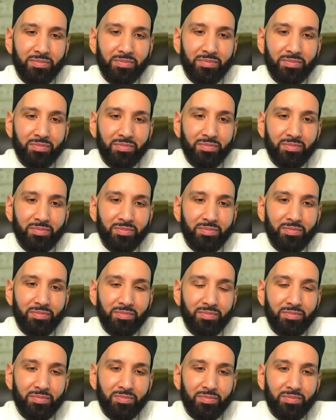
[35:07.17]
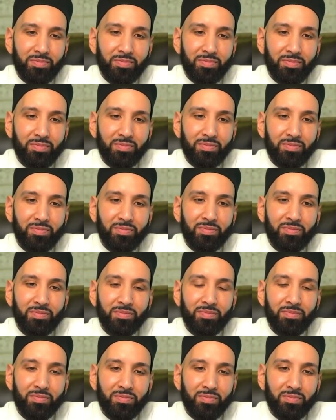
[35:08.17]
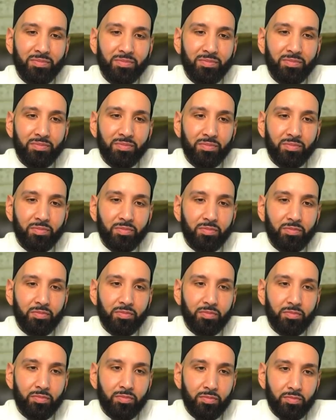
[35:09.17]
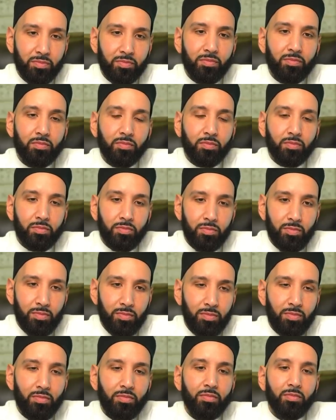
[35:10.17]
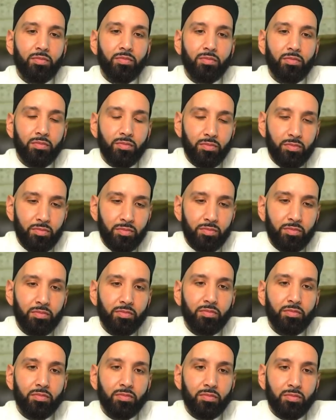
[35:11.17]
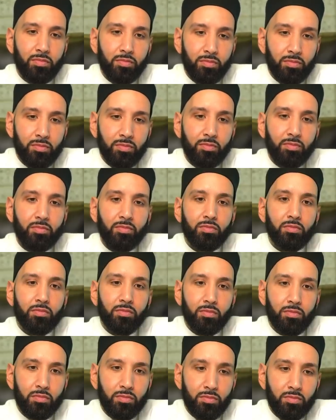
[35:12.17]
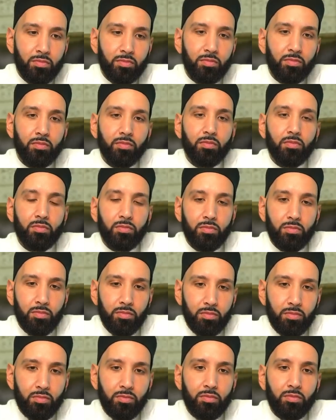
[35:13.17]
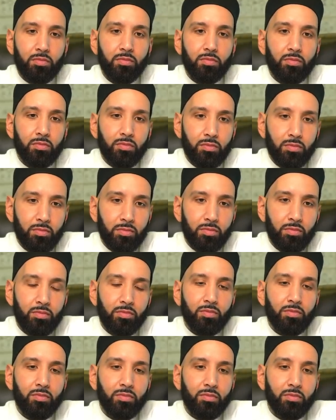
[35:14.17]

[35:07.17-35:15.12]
This person isn't speaking.